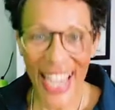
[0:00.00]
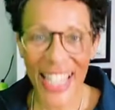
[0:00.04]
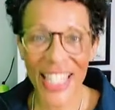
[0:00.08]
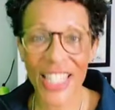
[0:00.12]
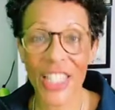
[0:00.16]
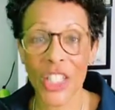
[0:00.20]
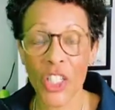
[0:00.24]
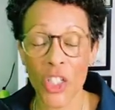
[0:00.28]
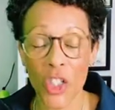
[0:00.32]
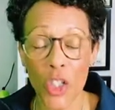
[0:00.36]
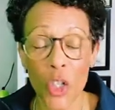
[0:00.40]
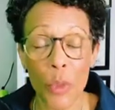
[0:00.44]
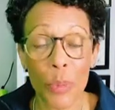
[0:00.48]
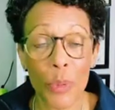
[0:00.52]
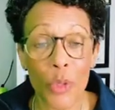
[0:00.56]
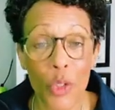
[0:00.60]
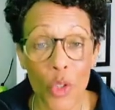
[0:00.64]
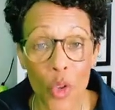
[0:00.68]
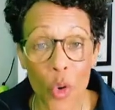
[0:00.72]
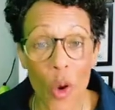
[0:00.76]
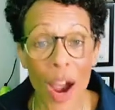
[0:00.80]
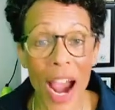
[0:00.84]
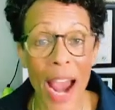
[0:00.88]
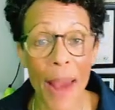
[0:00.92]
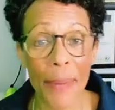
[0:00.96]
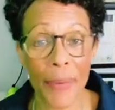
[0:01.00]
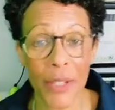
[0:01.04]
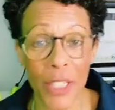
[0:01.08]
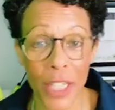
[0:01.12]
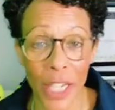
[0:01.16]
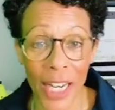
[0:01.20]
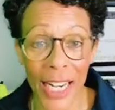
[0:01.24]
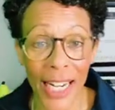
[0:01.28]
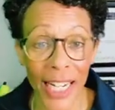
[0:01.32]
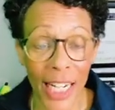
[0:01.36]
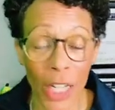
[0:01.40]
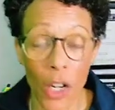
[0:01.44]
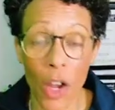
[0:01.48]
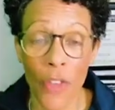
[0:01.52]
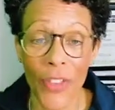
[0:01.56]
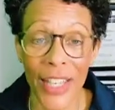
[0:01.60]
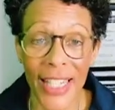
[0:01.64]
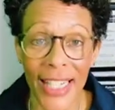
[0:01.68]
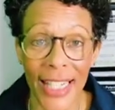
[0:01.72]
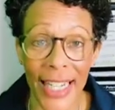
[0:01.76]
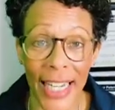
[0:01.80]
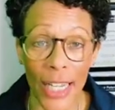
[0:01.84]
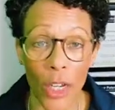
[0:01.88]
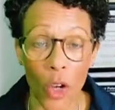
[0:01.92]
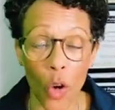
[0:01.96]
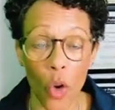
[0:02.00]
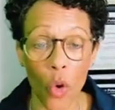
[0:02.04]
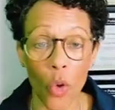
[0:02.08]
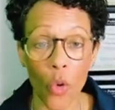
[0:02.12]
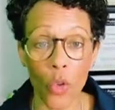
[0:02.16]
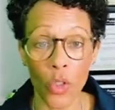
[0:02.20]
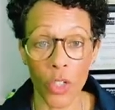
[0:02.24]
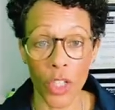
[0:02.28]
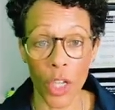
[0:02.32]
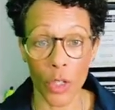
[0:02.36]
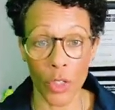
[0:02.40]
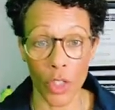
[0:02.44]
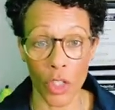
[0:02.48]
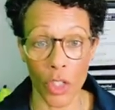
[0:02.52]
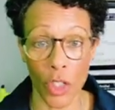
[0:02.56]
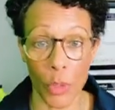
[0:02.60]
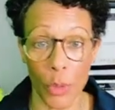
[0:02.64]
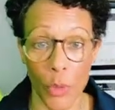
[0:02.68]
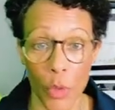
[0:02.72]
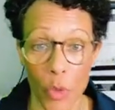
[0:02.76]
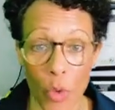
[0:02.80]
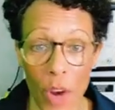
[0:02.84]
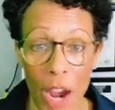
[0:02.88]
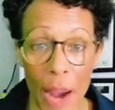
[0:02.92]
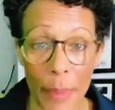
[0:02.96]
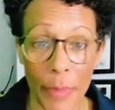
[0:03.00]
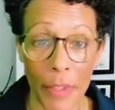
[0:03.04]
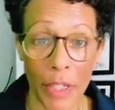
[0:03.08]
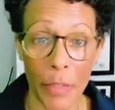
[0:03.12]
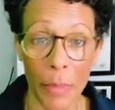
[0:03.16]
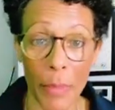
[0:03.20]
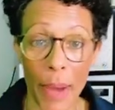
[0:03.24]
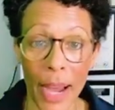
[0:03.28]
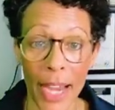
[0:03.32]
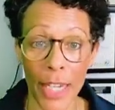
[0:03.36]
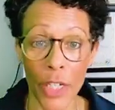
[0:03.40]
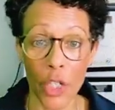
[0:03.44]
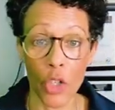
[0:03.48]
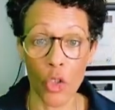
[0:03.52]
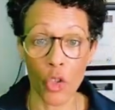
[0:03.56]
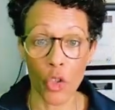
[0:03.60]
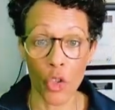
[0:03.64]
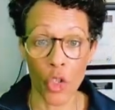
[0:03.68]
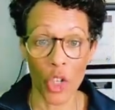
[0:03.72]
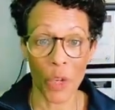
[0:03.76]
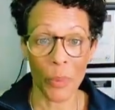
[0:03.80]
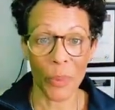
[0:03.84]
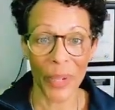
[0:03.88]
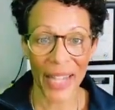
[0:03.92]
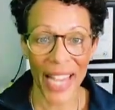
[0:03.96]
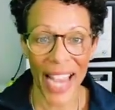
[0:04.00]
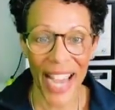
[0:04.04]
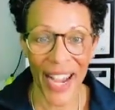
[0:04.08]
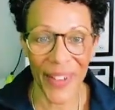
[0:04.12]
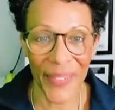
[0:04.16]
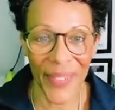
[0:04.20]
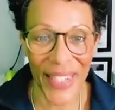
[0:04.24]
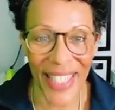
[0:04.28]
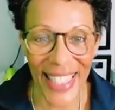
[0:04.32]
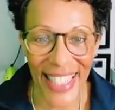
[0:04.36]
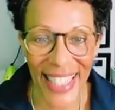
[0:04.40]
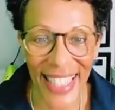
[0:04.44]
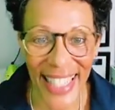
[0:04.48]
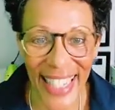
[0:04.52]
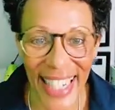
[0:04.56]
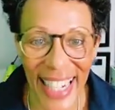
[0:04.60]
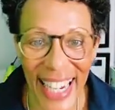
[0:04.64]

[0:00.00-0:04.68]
Subscribe, you can click on this link also to subscribe to my YouTube account.